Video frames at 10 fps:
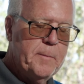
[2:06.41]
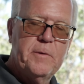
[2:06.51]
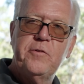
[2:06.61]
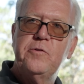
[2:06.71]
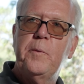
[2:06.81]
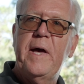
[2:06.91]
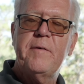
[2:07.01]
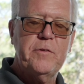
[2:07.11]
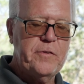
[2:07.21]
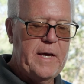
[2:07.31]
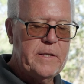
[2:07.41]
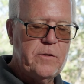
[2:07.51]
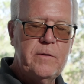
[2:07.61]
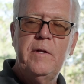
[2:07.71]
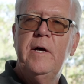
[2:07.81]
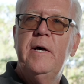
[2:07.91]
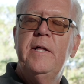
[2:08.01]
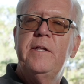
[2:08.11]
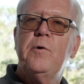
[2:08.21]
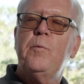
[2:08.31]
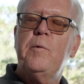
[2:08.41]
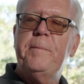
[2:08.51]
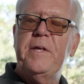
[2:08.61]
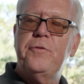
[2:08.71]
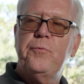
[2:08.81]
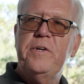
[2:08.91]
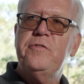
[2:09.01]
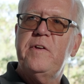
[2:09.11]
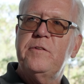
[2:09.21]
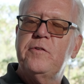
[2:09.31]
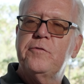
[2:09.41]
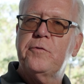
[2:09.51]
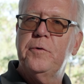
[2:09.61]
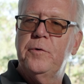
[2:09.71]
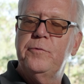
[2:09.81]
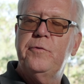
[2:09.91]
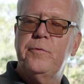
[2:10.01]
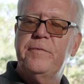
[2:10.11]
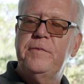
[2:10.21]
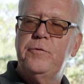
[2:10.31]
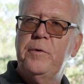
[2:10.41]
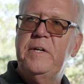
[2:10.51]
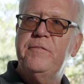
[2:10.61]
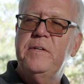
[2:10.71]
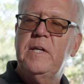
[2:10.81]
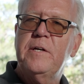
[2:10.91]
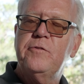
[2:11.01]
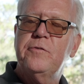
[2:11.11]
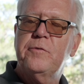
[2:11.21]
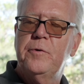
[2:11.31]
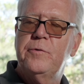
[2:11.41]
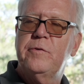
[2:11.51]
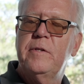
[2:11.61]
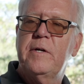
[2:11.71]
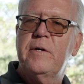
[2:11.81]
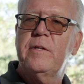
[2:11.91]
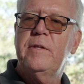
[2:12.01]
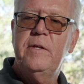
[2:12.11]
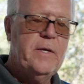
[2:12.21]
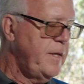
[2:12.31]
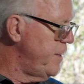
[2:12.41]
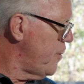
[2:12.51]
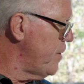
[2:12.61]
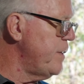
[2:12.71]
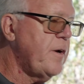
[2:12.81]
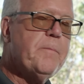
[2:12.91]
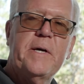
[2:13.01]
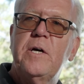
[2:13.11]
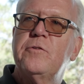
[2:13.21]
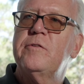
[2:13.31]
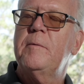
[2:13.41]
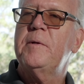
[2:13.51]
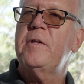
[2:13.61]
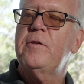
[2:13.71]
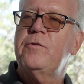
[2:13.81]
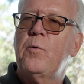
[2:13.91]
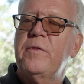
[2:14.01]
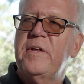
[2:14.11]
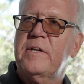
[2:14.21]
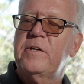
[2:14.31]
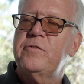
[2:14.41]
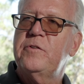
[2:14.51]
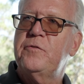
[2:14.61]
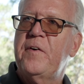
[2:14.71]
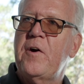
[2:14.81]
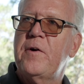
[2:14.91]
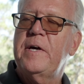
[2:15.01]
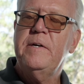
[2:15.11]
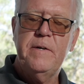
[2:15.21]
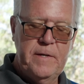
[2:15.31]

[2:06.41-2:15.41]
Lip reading: But since we have this handle, there will be 3 sets of screws. There are 3 different lengths of screws, and they're in there because some of the door thicknesses vary.